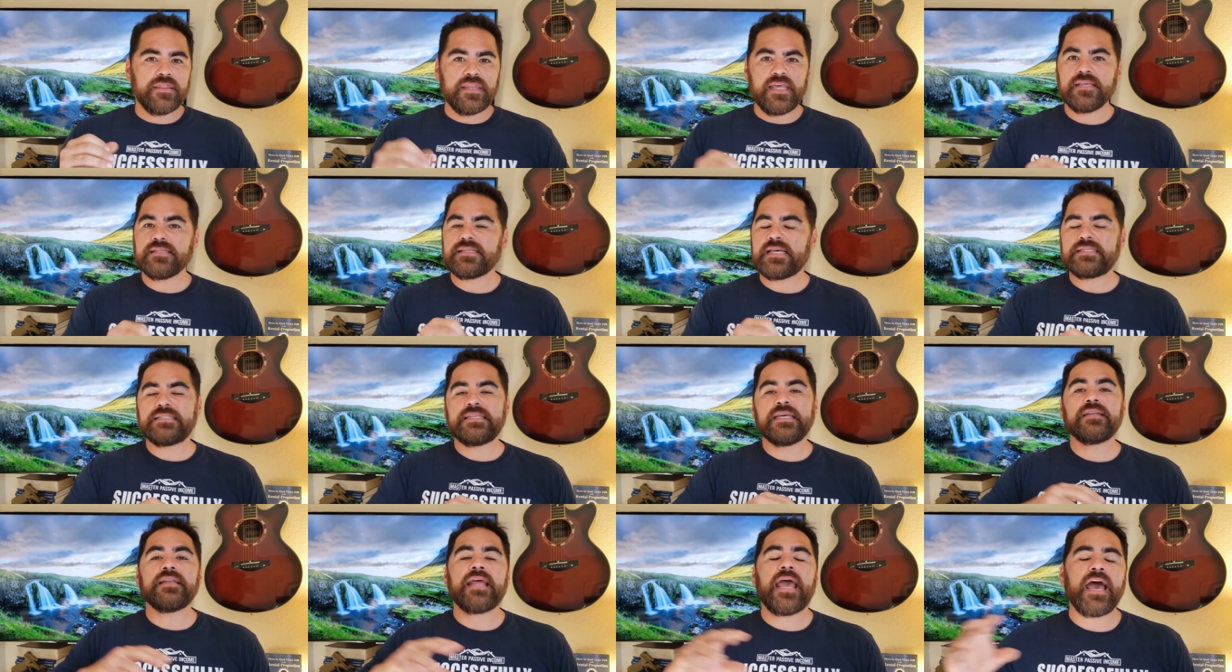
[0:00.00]
things that
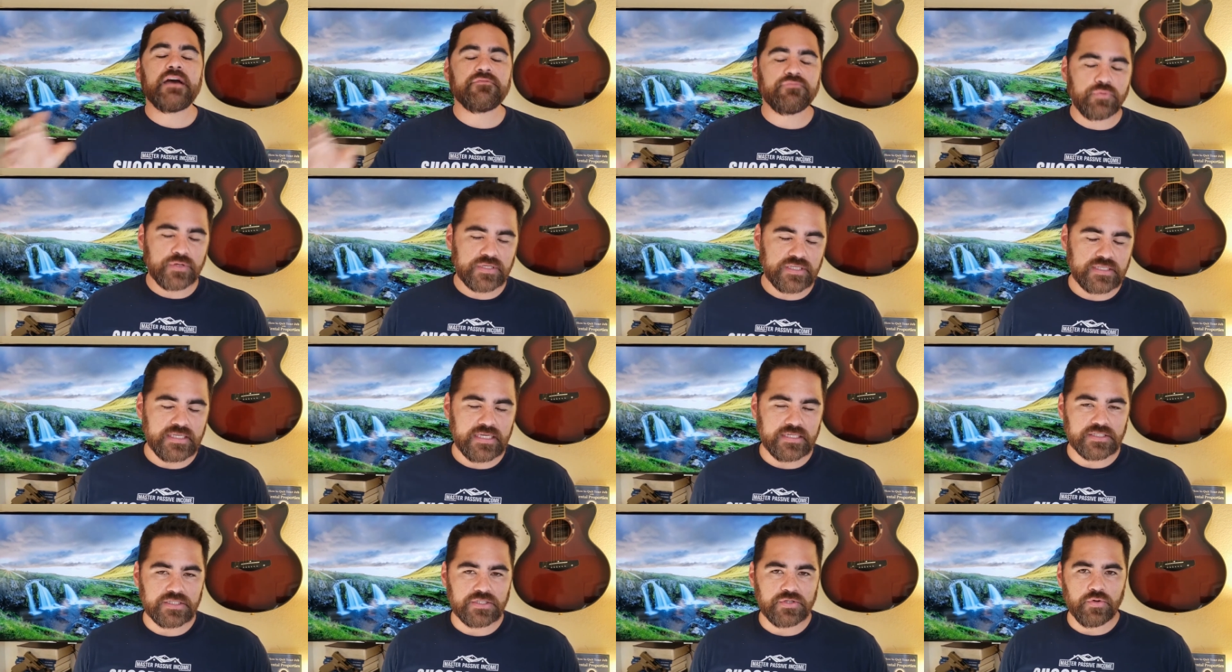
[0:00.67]
didn't have
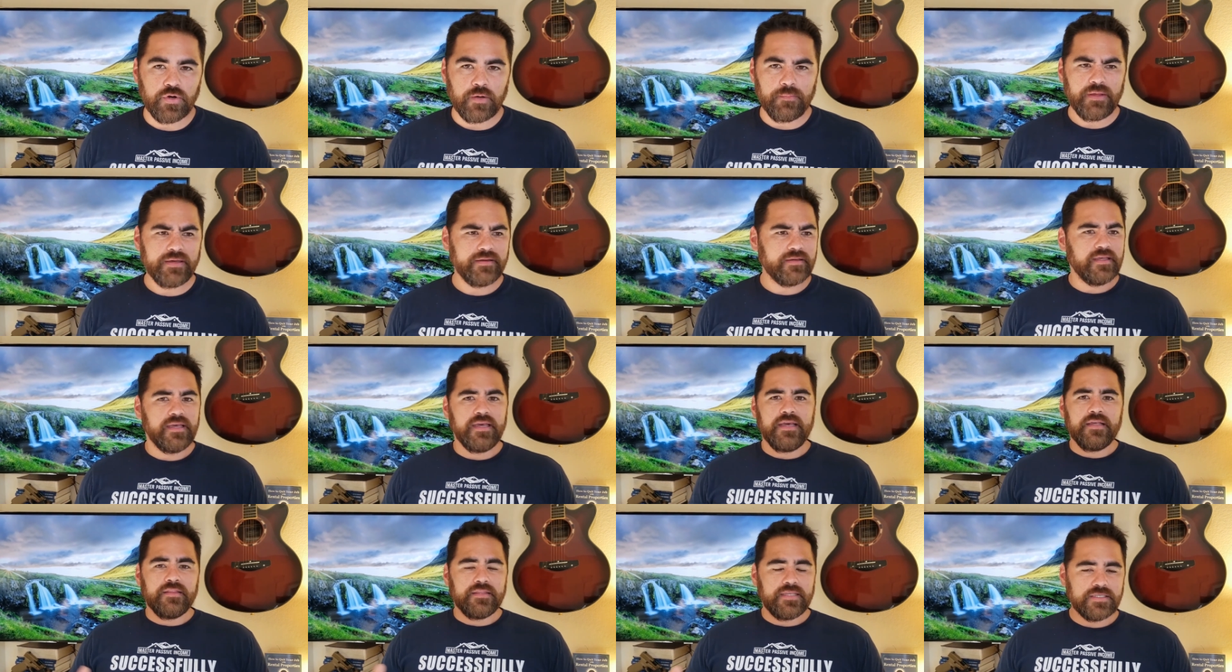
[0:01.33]
receipts to them. Like,
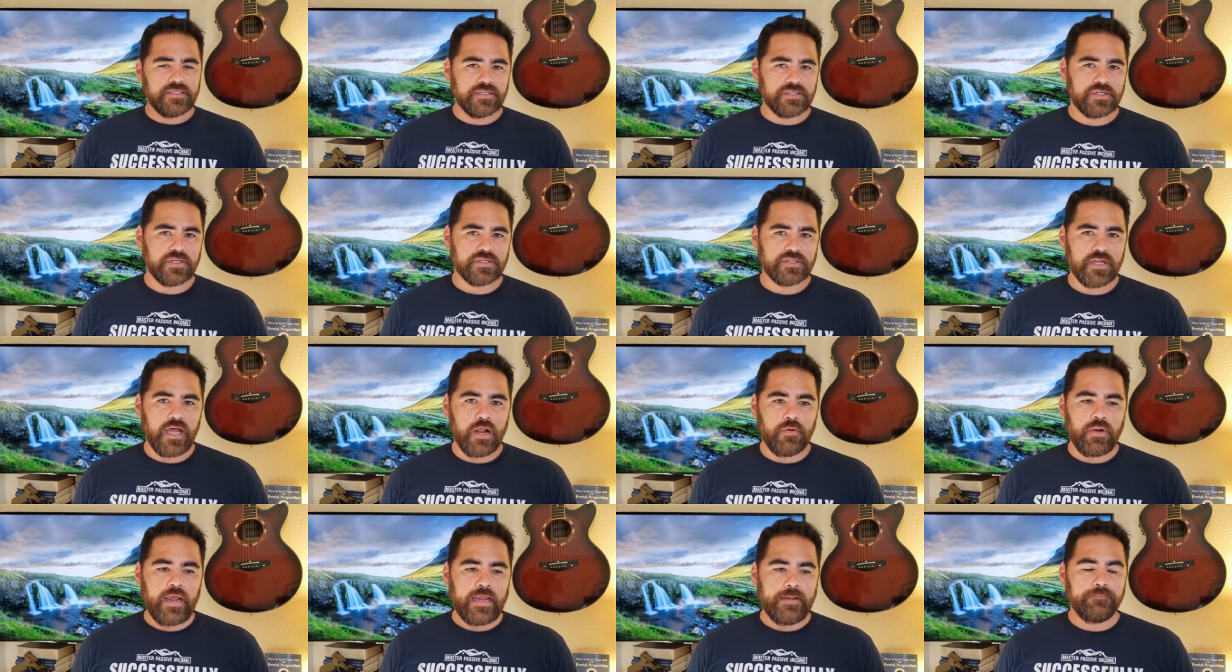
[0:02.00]
this is just
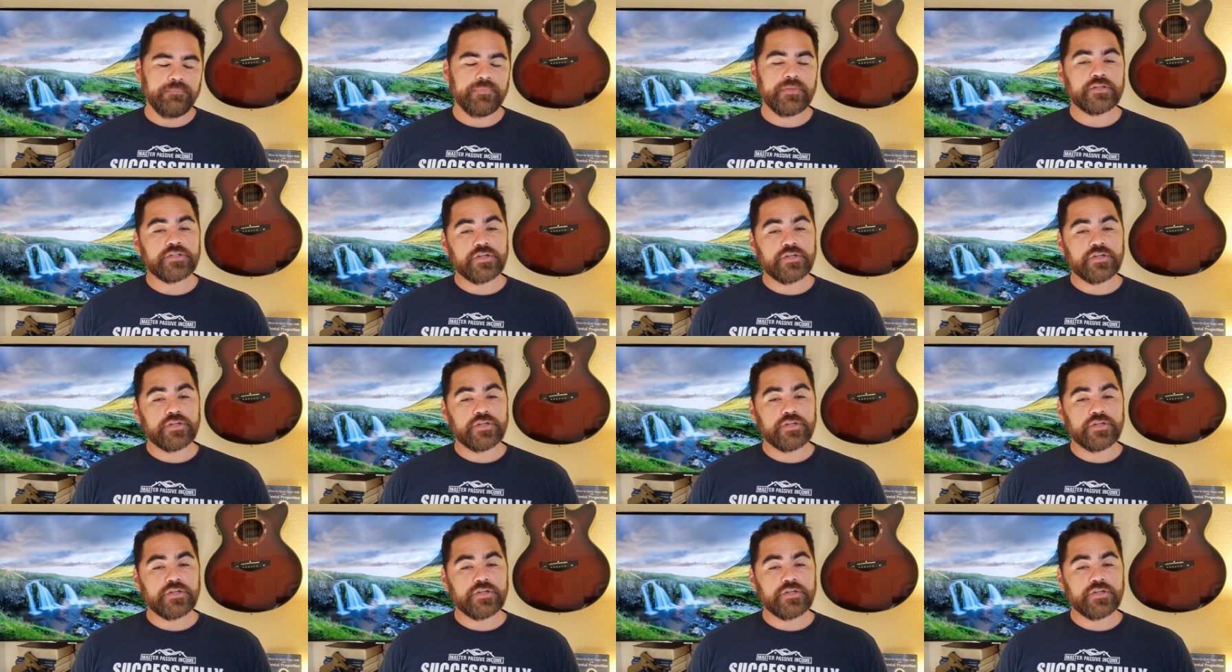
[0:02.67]
not right.